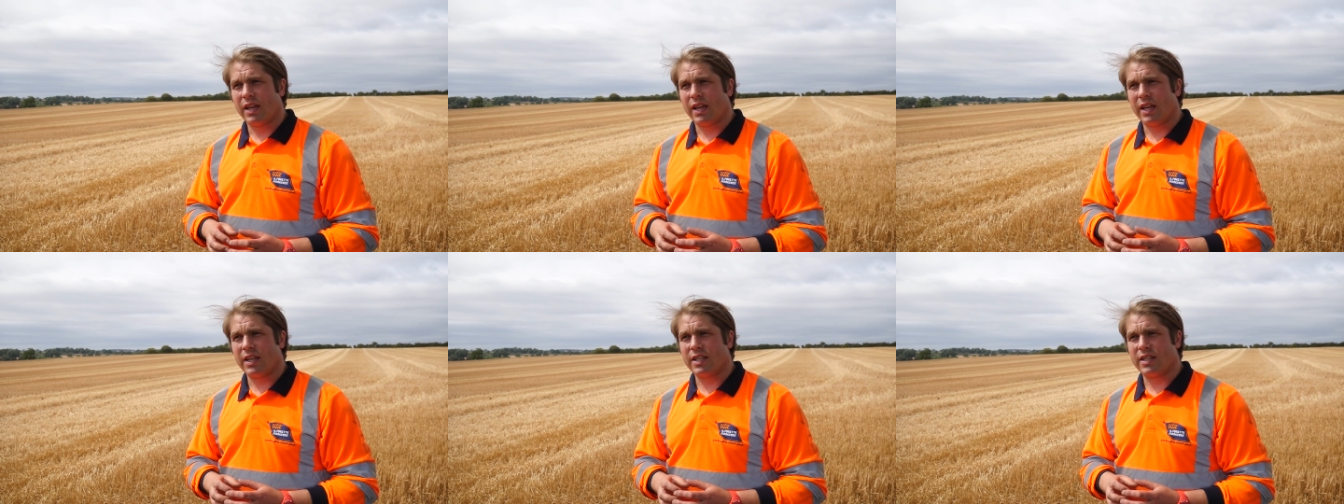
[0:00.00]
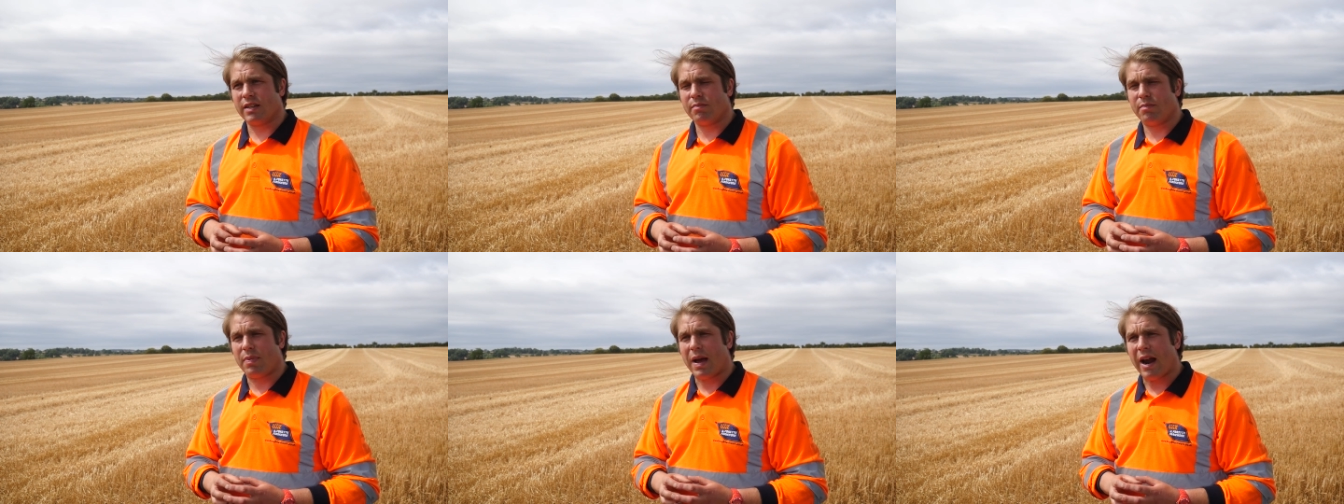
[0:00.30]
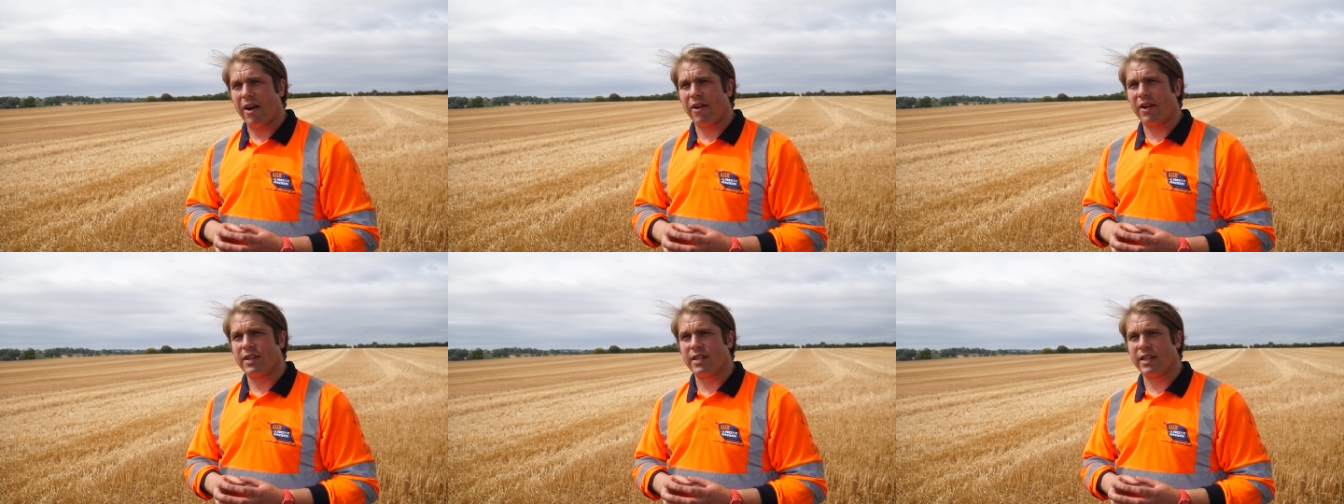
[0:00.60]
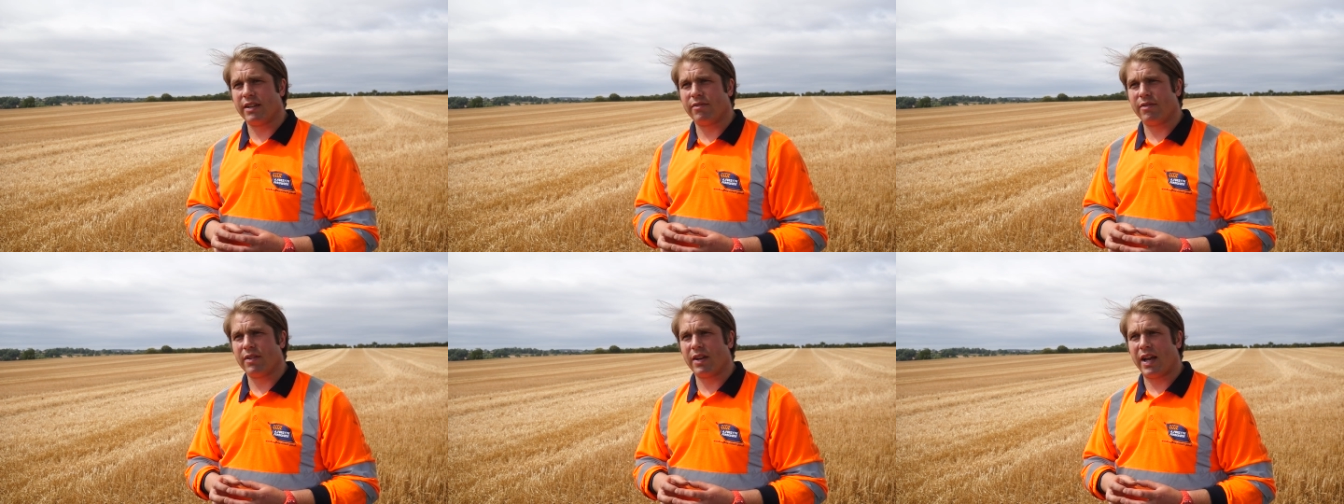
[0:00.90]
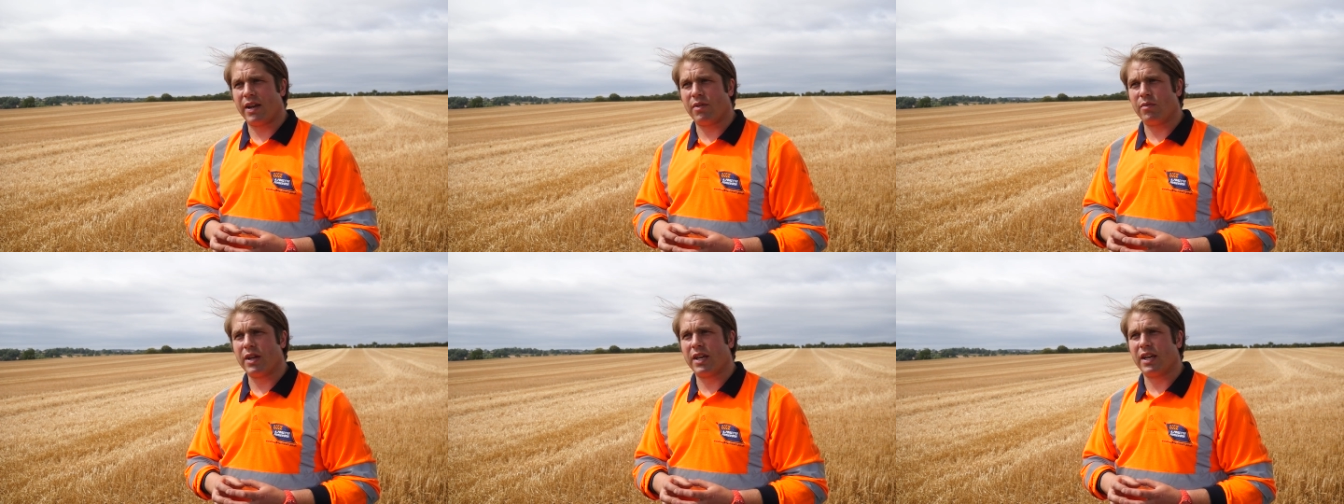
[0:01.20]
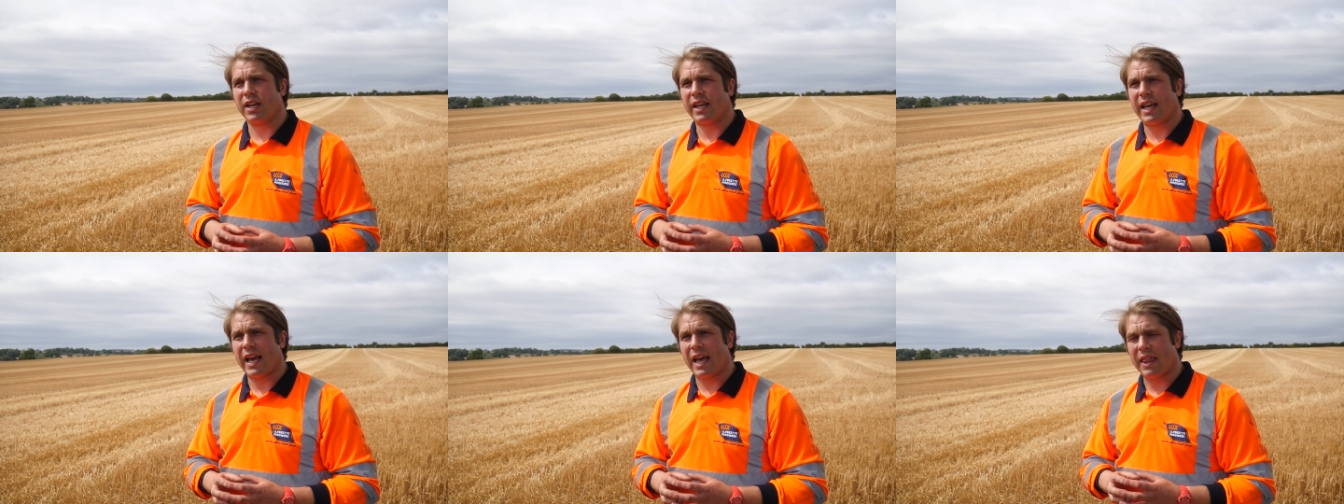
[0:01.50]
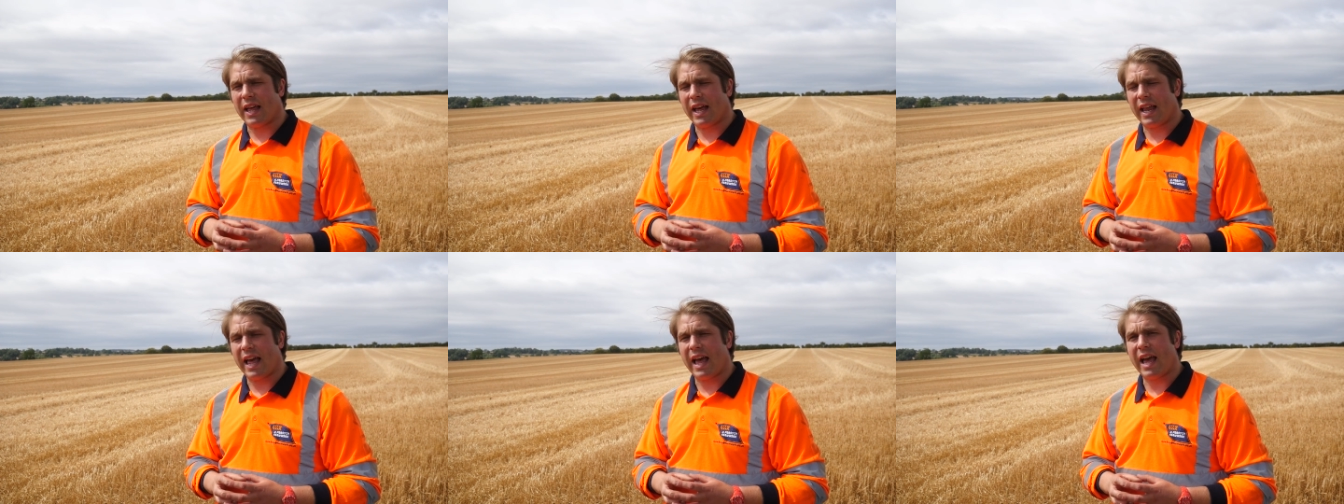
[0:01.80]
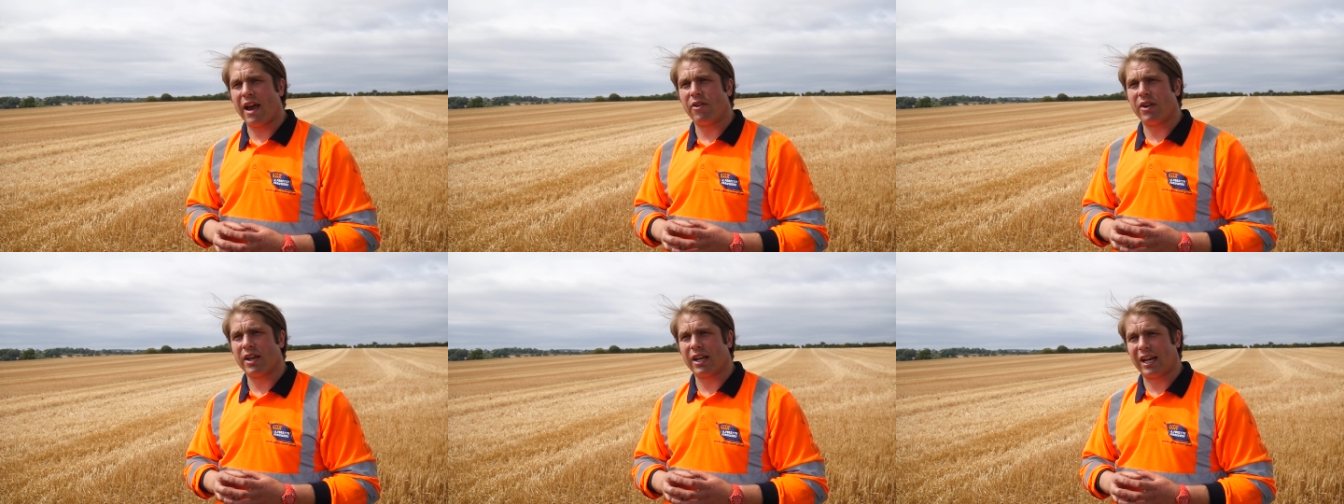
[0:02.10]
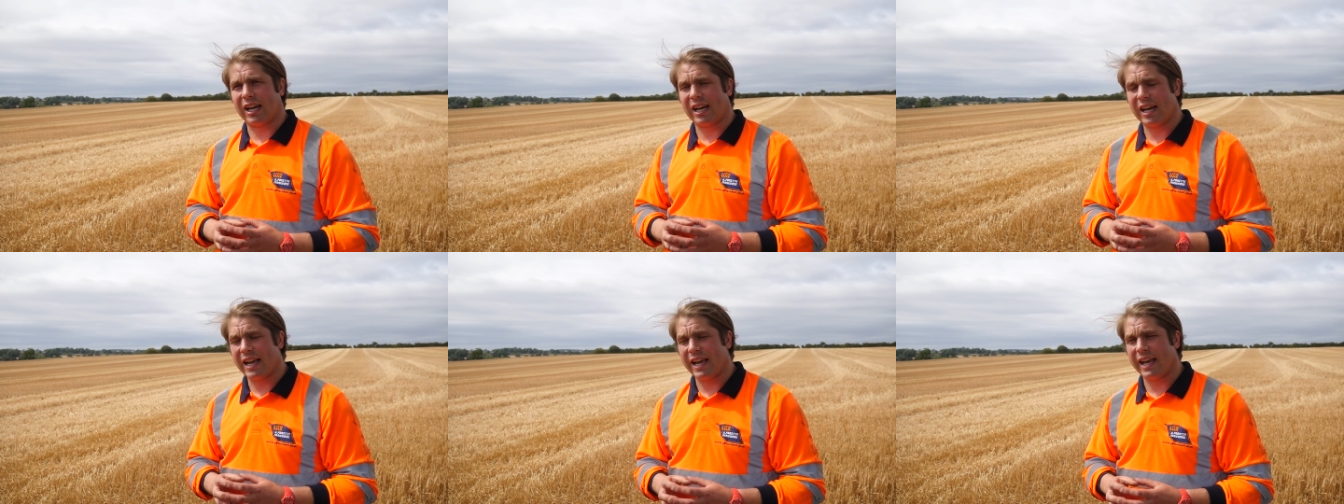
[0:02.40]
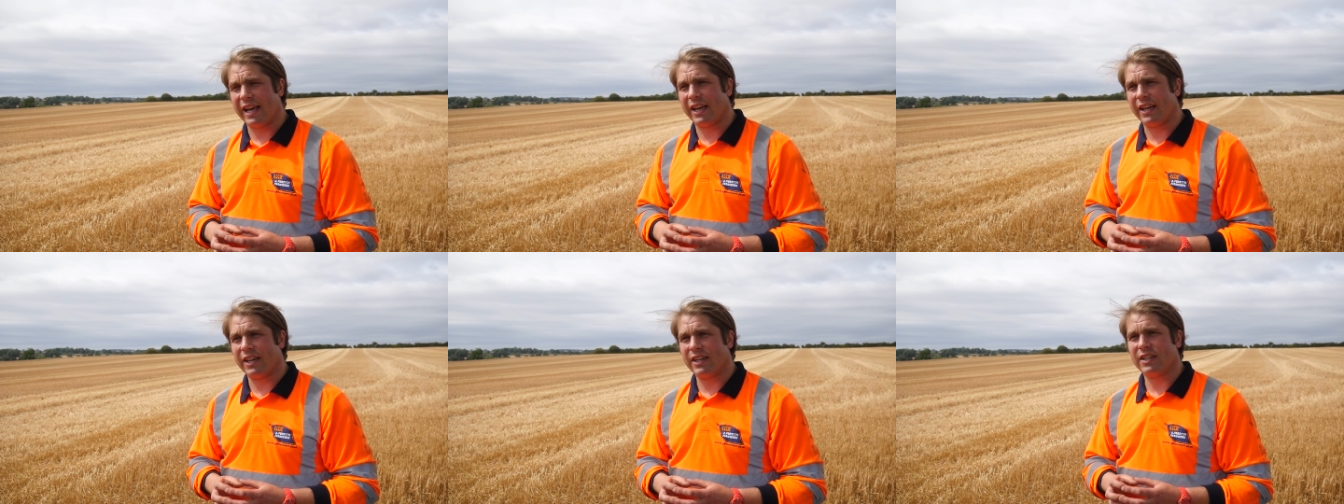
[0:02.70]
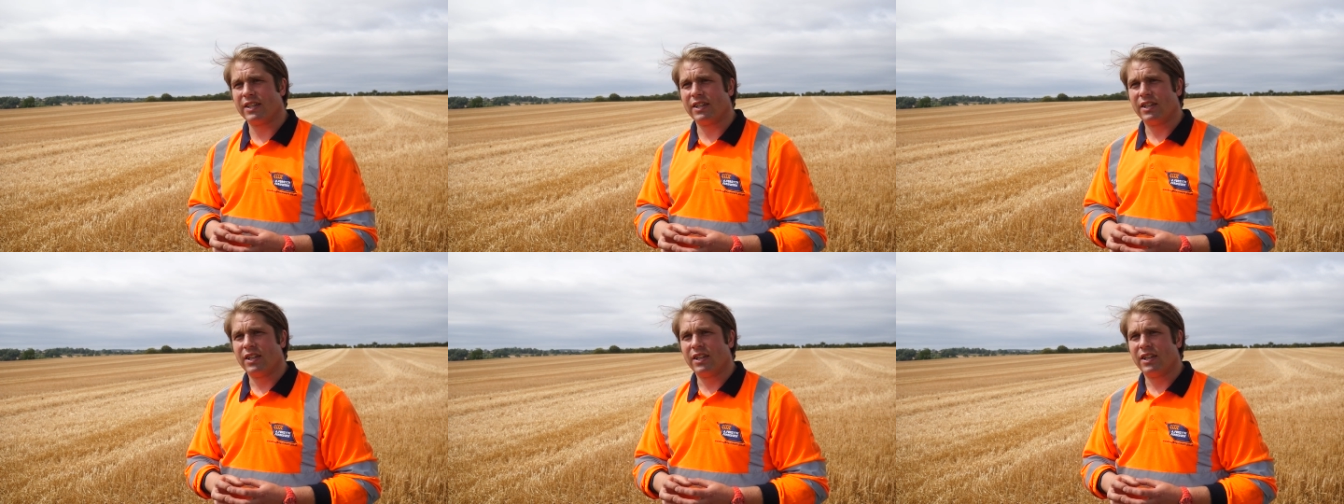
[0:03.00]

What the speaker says: is imperative, and we can get that area cleared